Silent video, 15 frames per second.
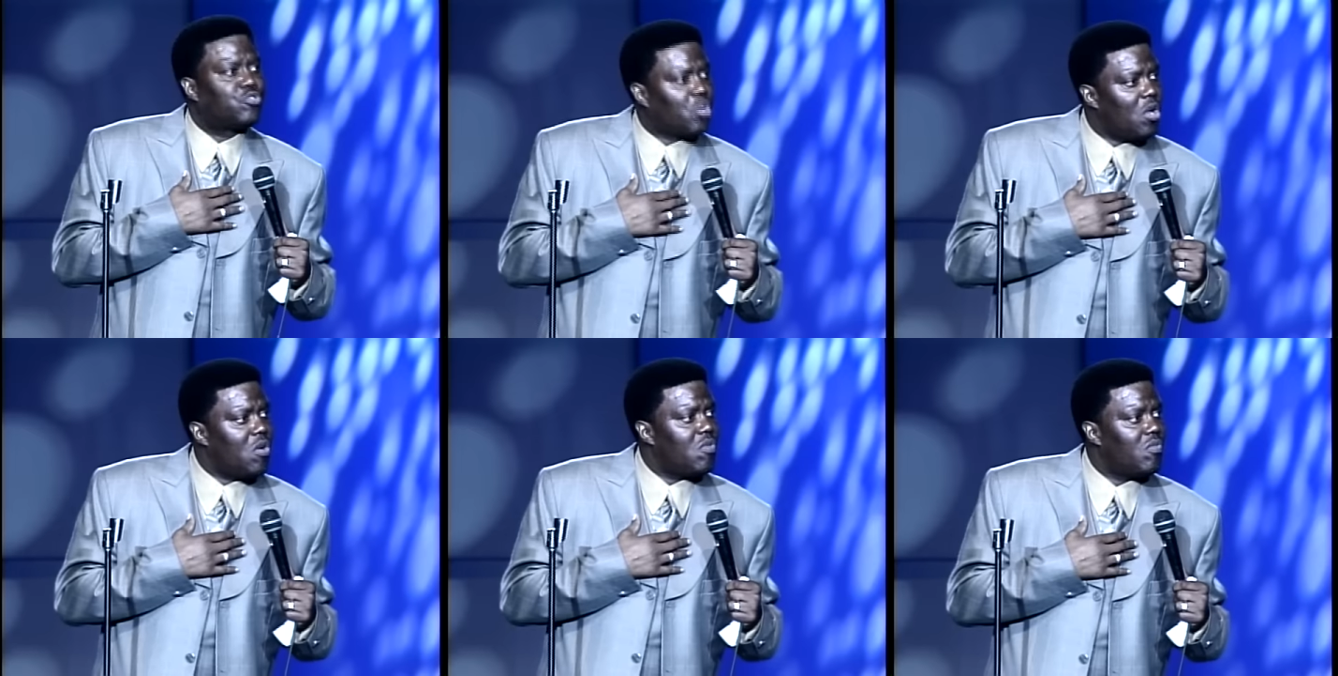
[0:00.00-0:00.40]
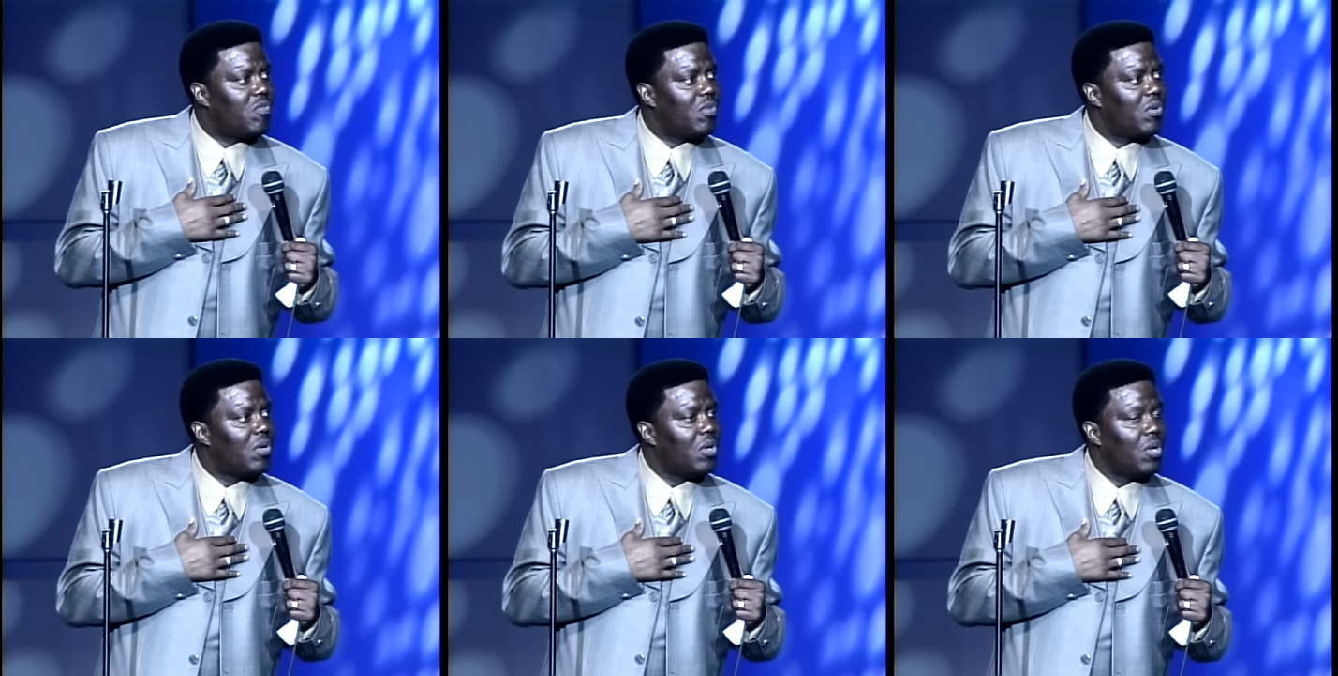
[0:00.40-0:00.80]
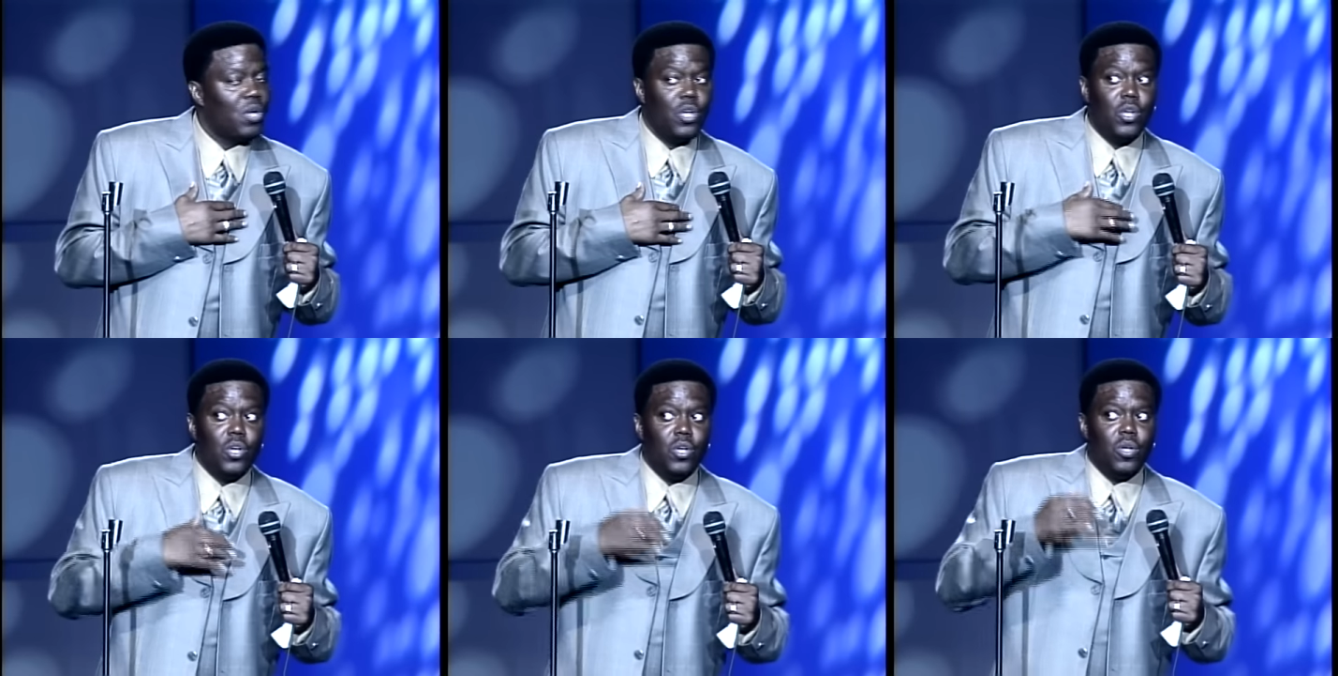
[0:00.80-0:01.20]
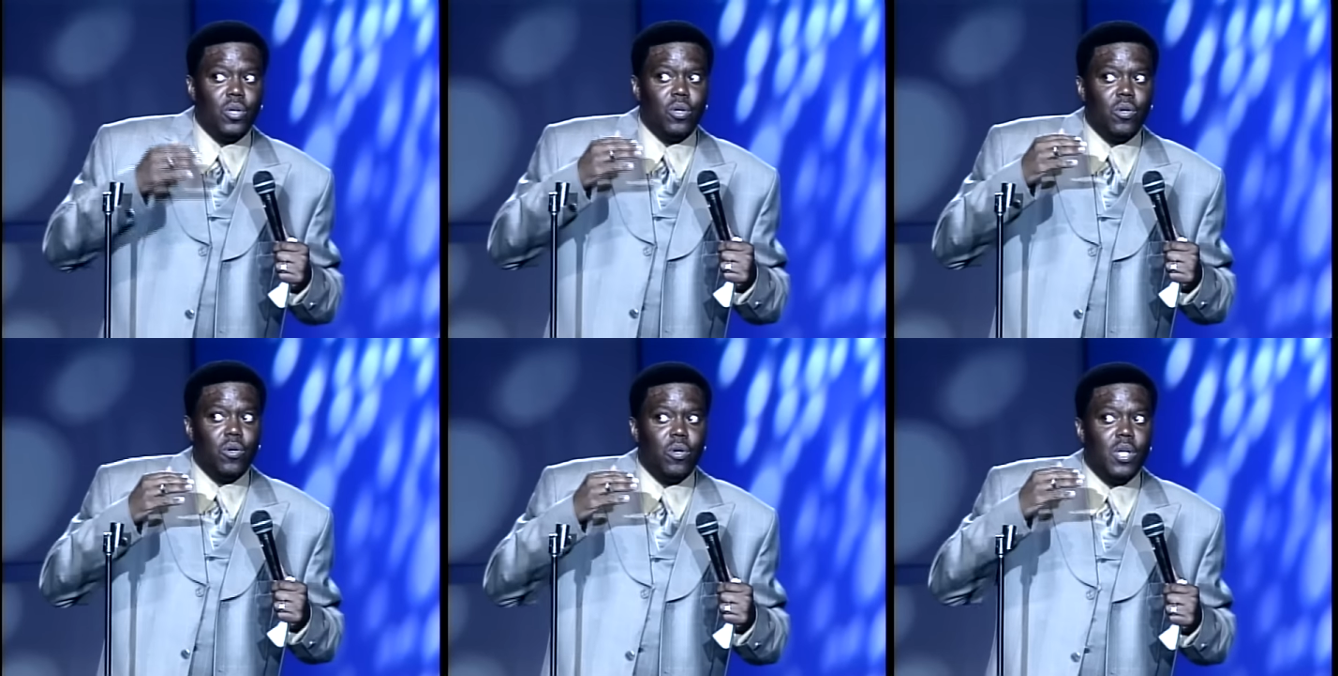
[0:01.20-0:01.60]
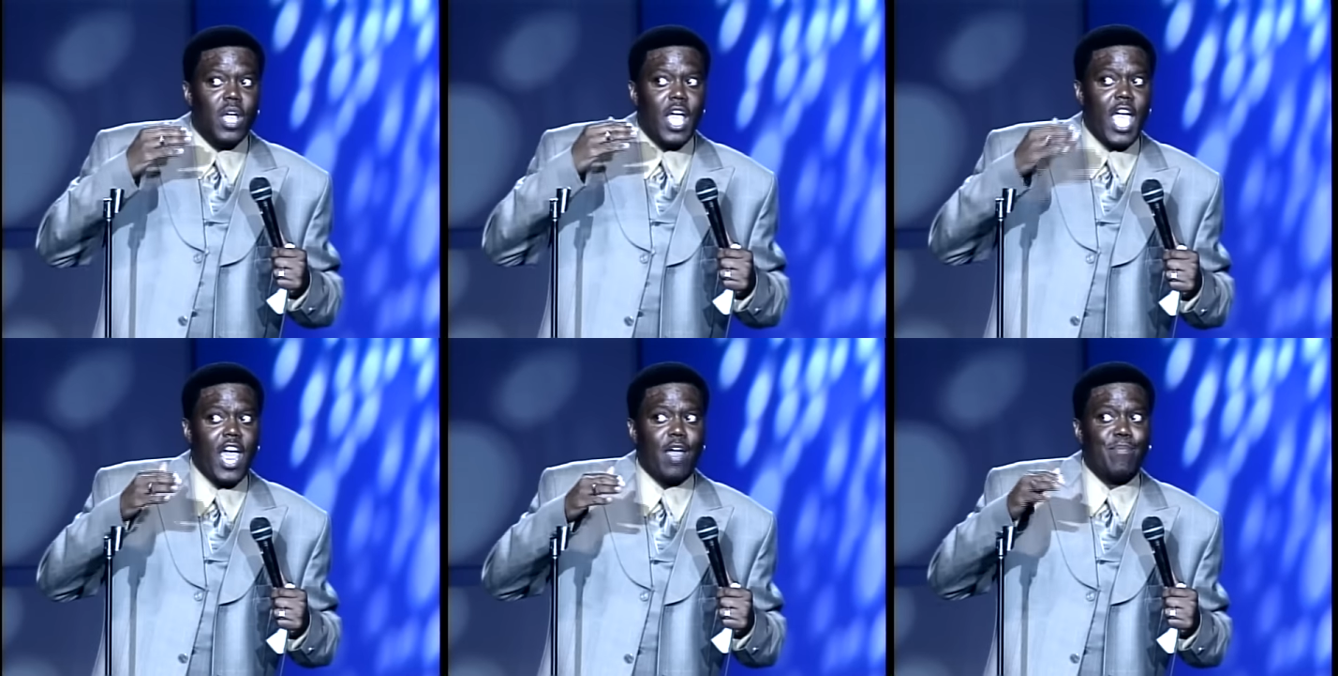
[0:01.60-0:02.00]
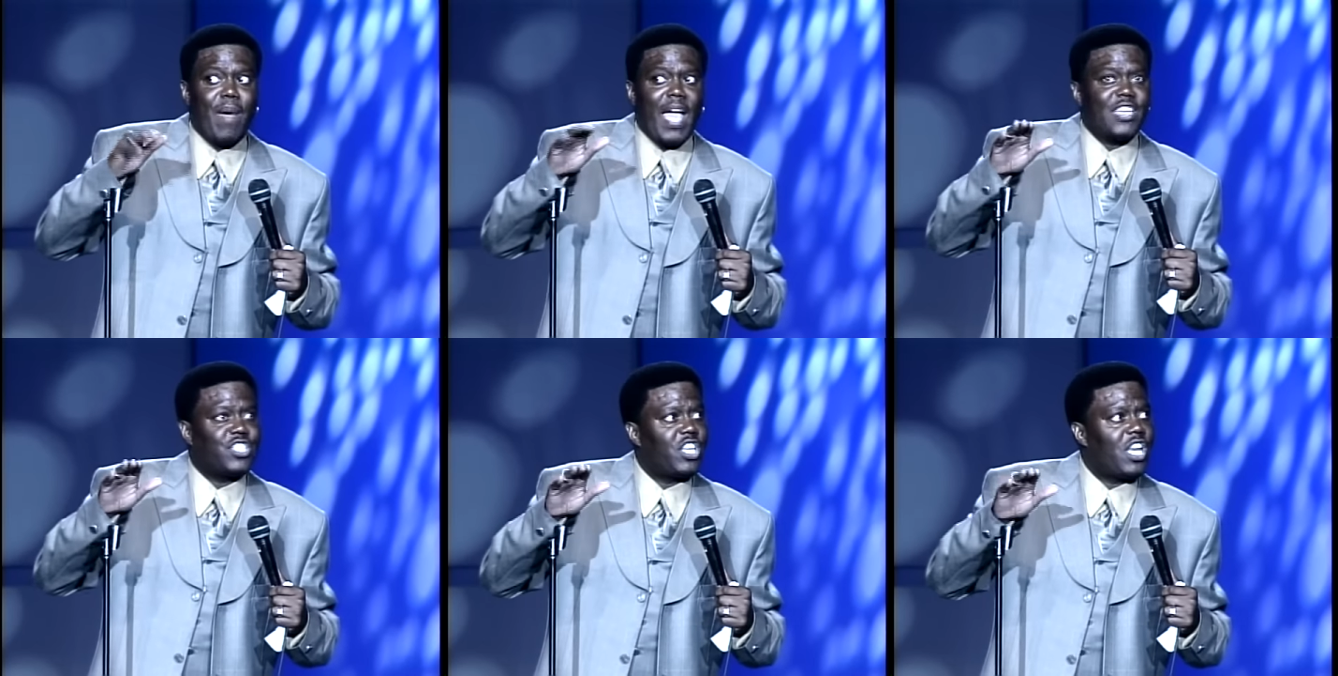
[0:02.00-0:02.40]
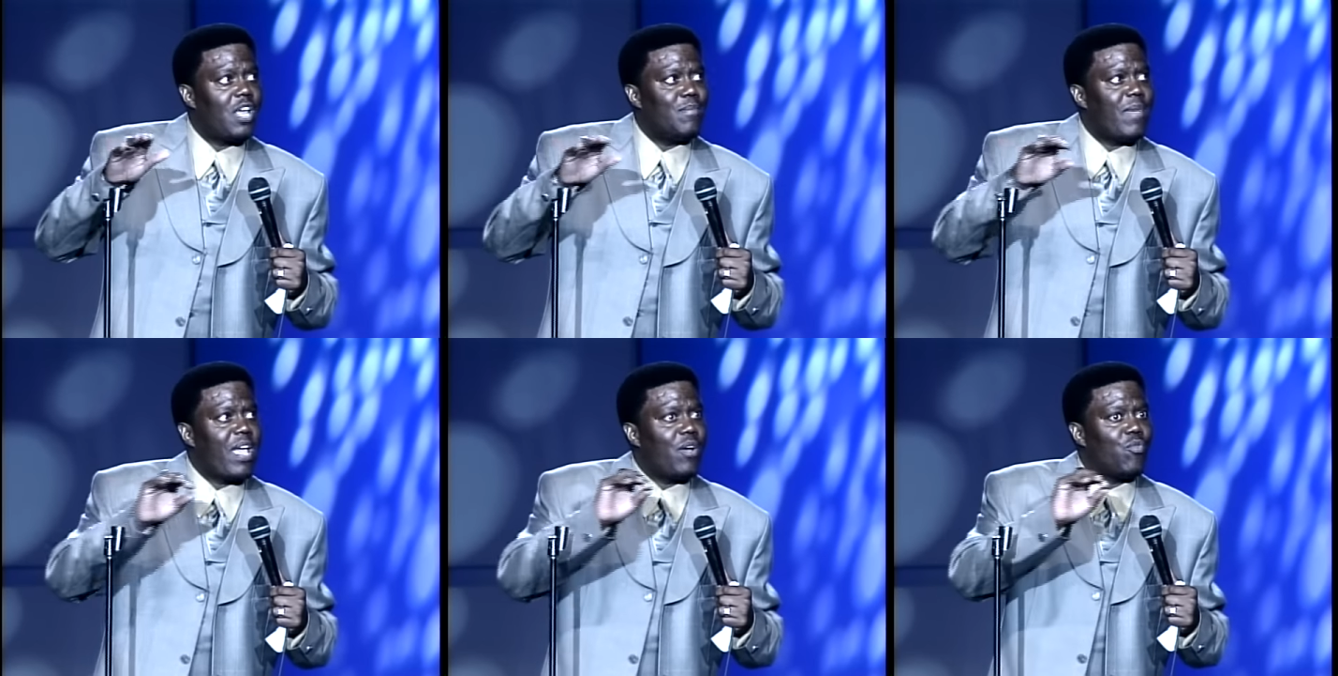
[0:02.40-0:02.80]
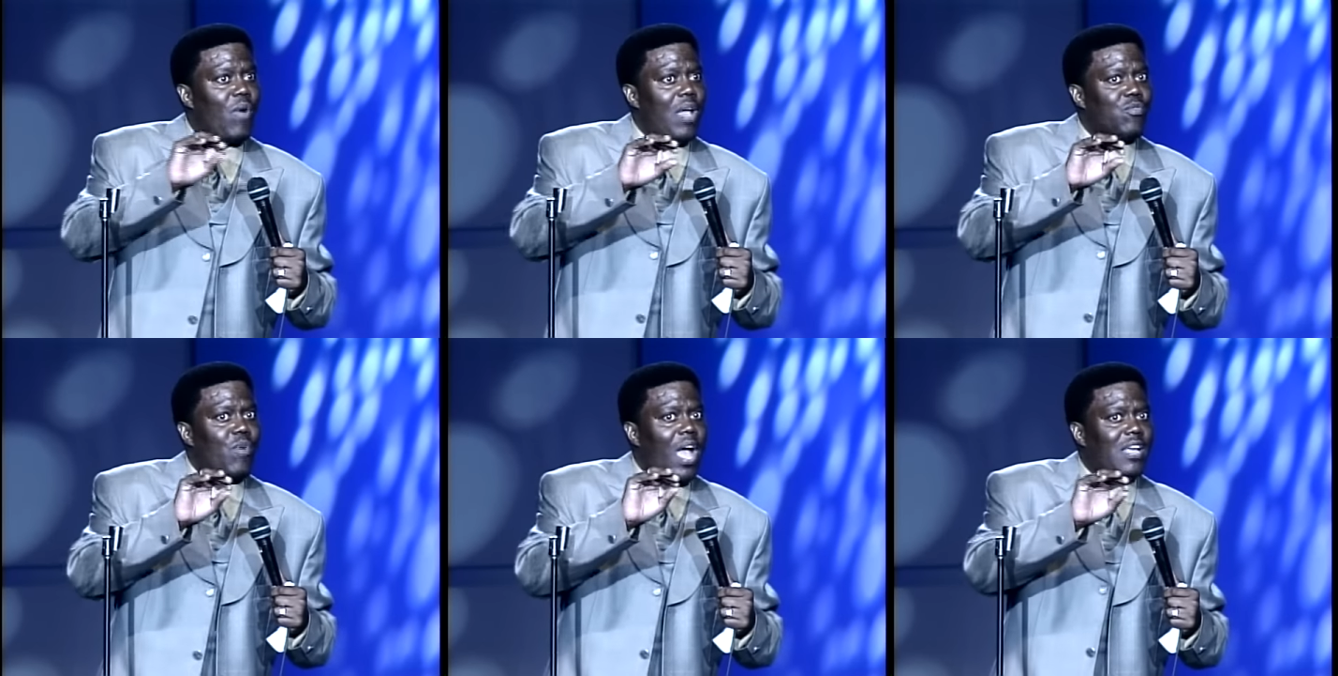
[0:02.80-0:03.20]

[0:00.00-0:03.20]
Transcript: you the truth. Everybody sitting there, man, white,